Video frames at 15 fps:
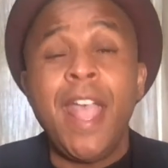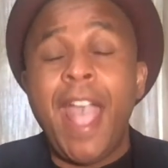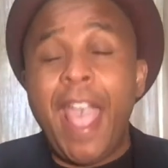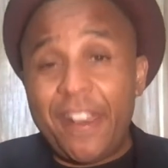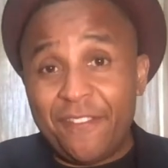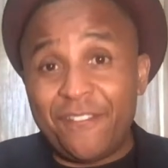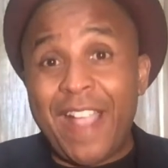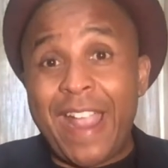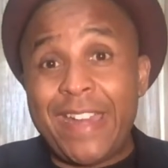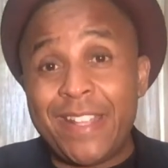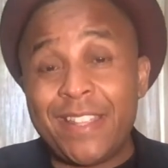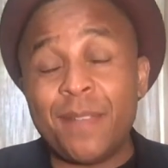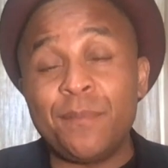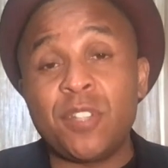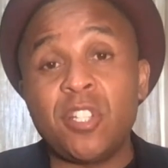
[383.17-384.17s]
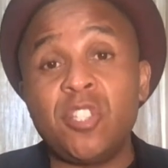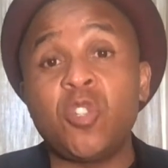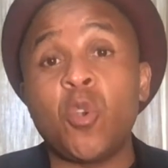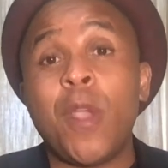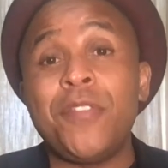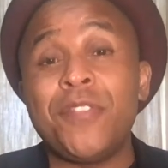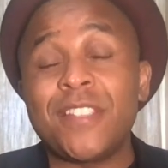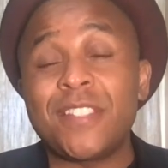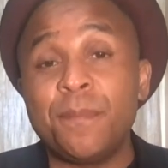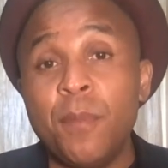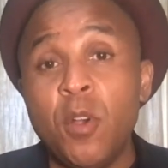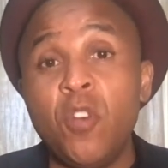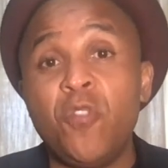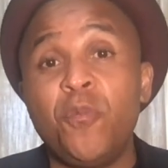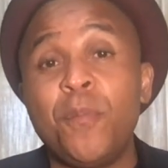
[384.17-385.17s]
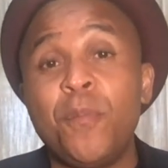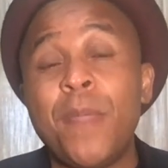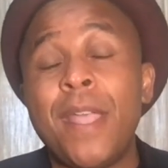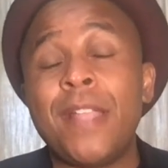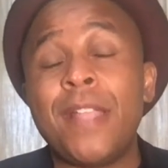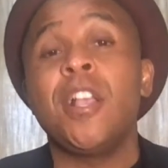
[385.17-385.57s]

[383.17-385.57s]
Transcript: inviting them to join this movement,